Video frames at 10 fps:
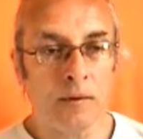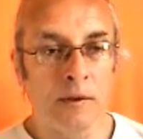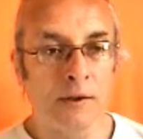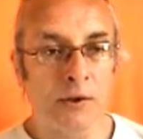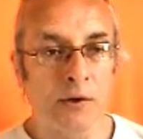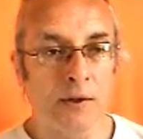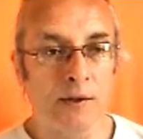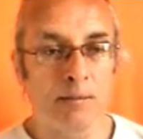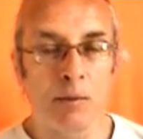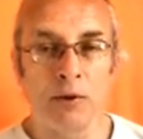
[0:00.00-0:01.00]
He saw
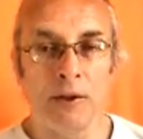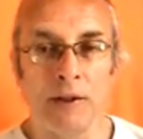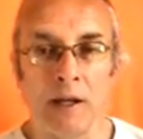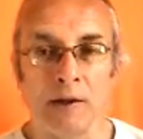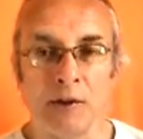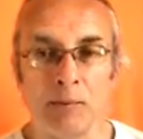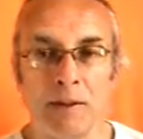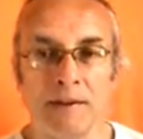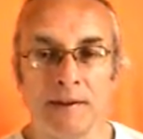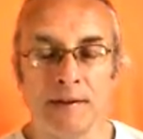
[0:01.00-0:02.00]
his body get
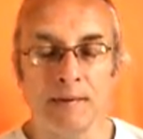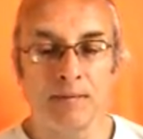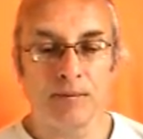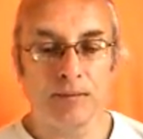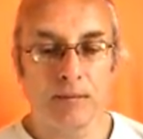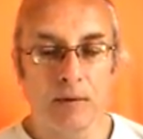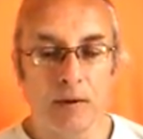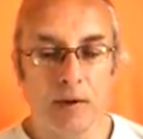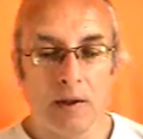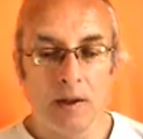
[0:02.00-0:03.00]
cremated.
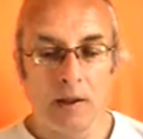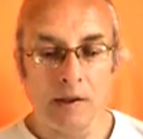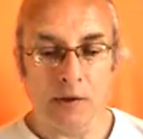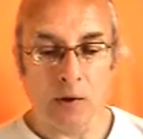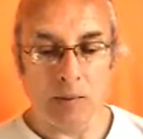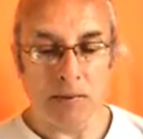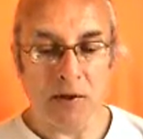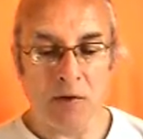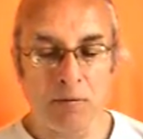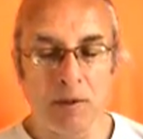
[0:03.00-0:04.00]
He saw
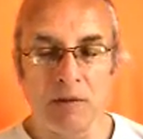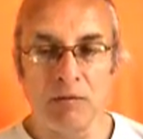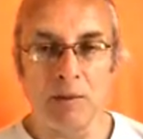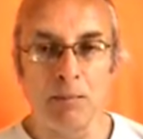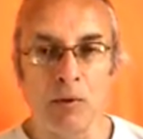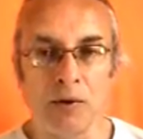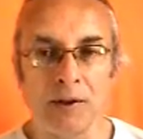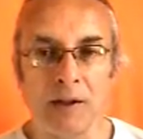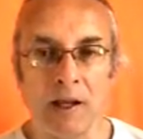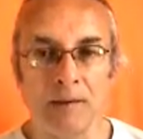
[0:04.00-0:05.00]
himself being reborn
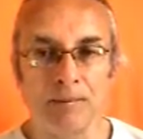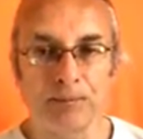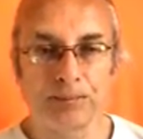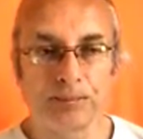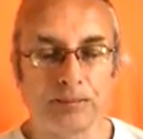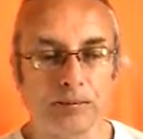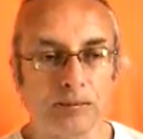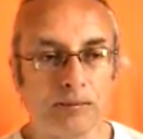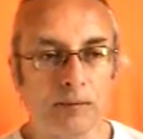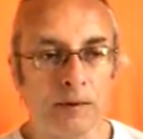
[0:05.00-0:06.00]
again
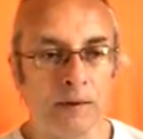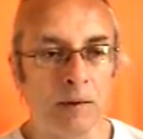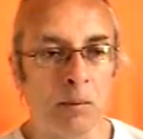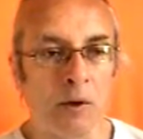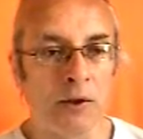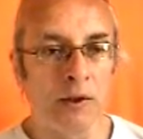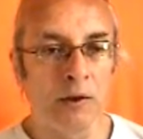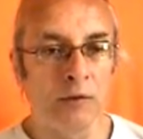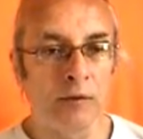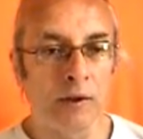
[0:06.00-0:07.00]
in the body
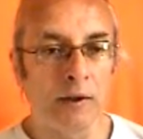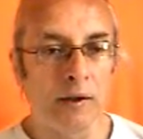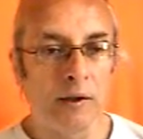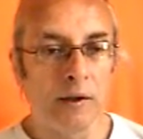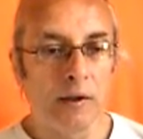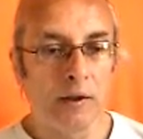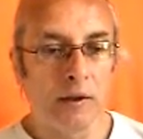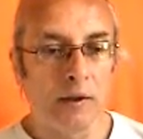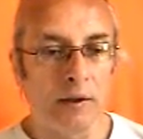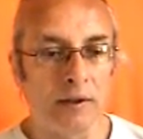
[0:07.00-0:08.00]
of an
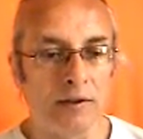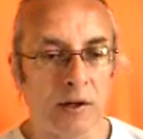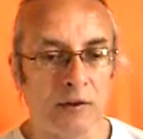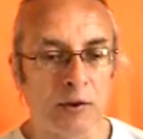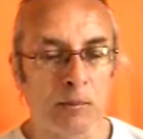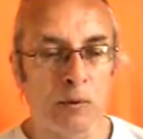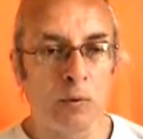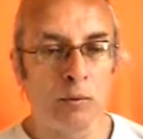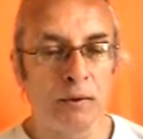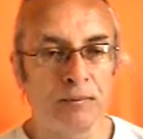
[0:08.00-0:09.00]
untouchable
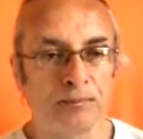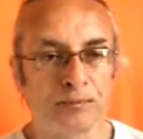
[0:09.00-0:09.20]
woman.